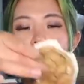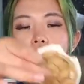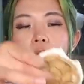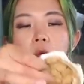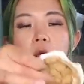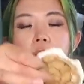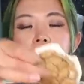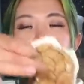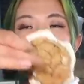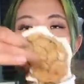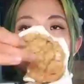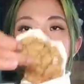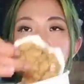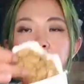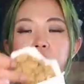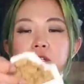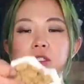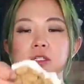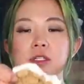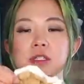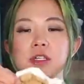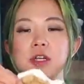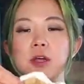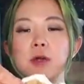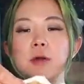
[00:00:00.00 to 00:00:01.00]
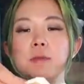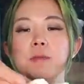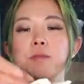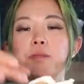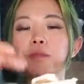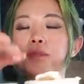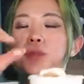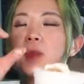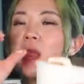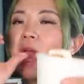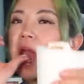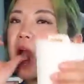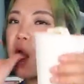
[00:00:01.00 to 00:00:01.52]
I'm just gonna put this in here.
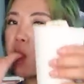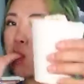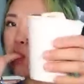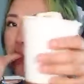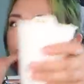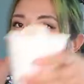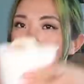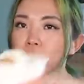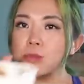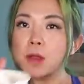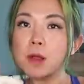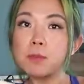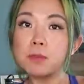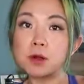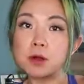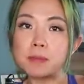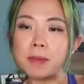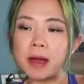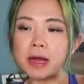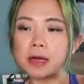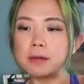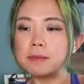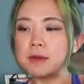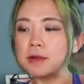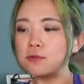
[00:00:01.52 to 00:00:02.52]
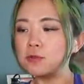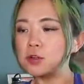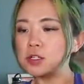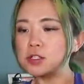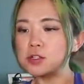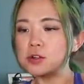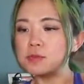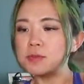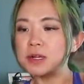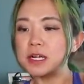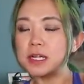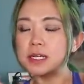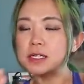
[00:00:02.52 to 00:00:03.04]
Put it back in my
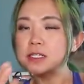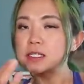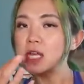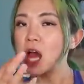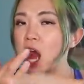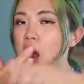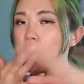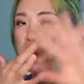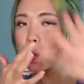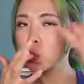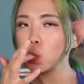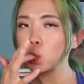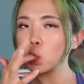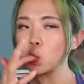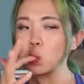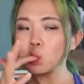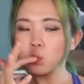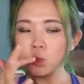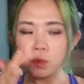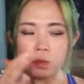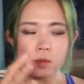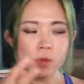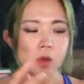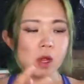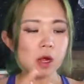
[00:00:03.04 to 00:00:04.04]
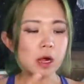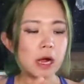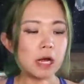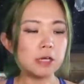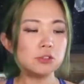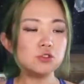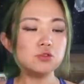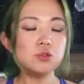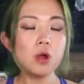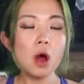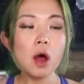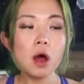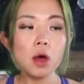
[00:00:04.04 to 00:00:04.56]
freezer because I
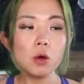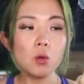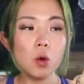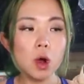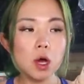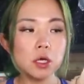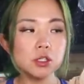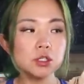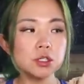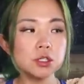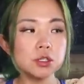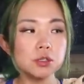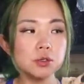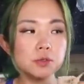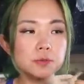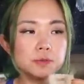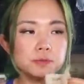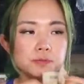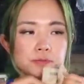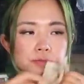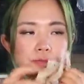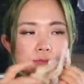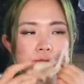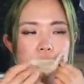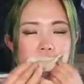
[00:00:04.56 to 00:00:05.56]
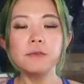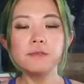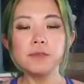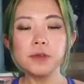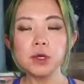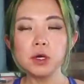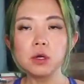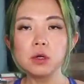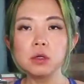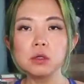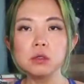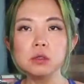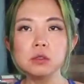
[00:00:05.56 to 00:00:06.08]
do not want to
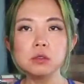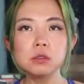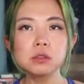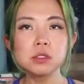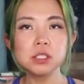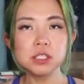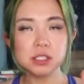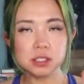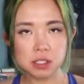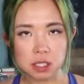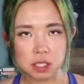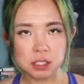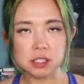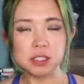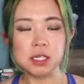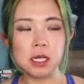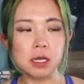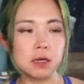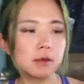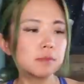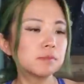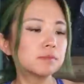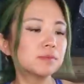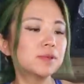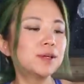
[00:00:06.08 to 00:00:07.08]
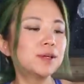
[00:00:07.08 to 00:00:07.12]
feel disgusting.